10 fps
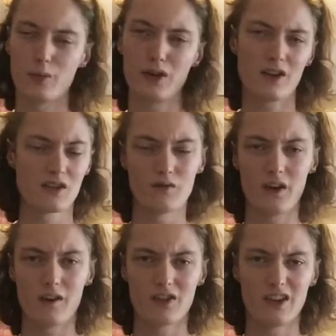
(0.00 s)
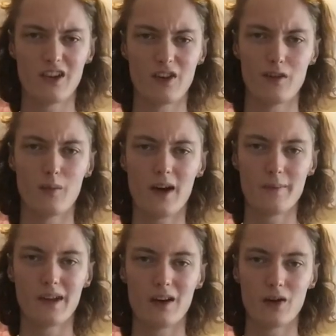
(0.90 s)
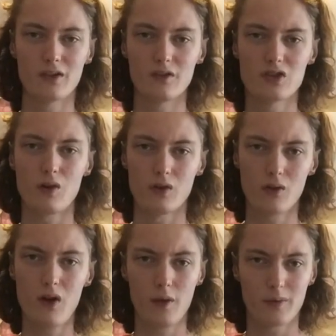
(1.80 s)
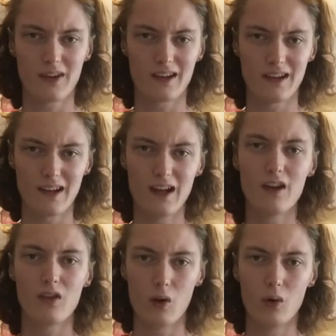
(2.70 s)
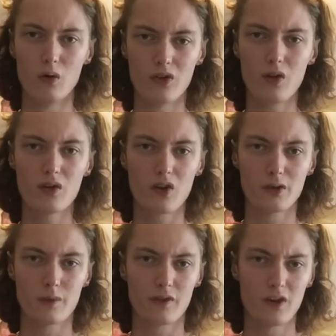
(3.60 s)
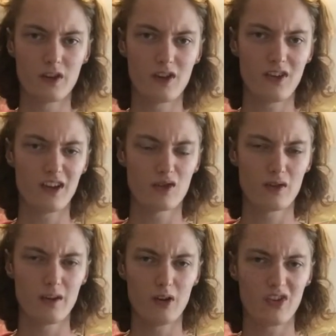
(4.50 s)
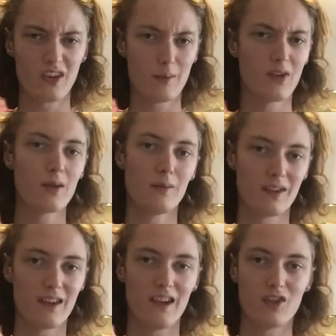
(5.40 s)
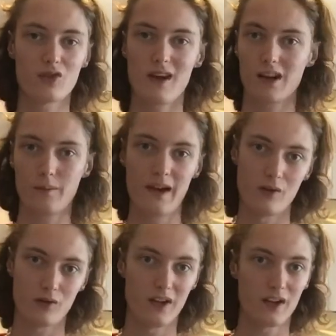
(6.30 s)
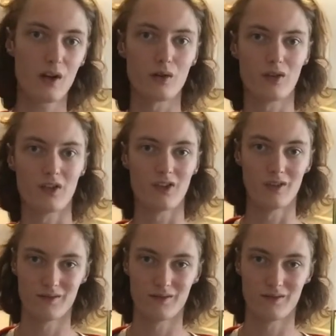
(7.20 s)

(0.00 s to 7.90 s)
of production flourishes that remind me a lot of John Grant, particularly the horns on Gospel for a New Century, which seems similar to his track Pale Green Ghosts.